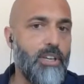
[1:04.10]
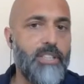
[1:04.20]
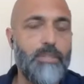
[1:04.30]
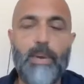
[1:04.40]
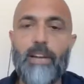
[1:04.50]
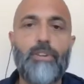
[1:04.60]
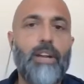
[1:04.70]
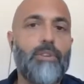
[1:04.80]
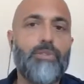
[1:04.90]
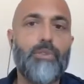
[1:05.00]

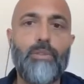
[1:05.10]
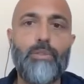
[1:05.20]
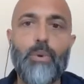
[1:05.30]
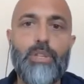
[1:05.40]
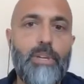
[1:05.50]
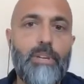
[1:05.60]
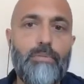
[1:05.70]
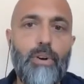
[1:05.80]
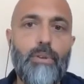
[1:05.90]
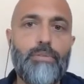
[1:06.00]
background, so I've always been
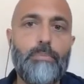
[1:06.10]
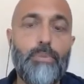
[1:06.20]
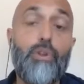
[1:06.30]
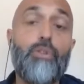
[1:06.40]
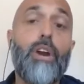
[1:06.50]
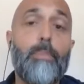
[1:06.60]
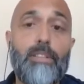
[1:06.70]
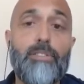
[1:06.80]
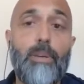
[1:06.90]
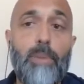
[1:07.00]
involved in programming
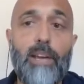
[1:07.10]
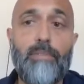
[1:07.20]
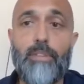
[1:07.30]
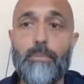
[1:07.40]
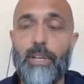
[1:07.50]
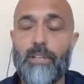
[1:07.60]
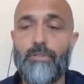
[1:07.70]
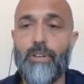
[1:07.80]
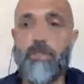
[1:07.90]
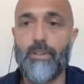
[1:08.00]
at some level in my
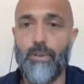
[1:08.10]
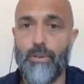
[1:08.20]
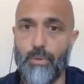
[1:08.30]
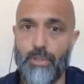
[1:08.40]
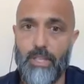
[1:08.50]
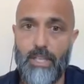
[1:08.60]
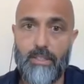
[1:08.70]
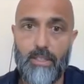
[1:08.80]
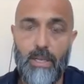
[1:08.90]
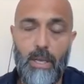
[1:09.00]
career at
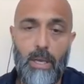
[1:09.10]
Autodesk.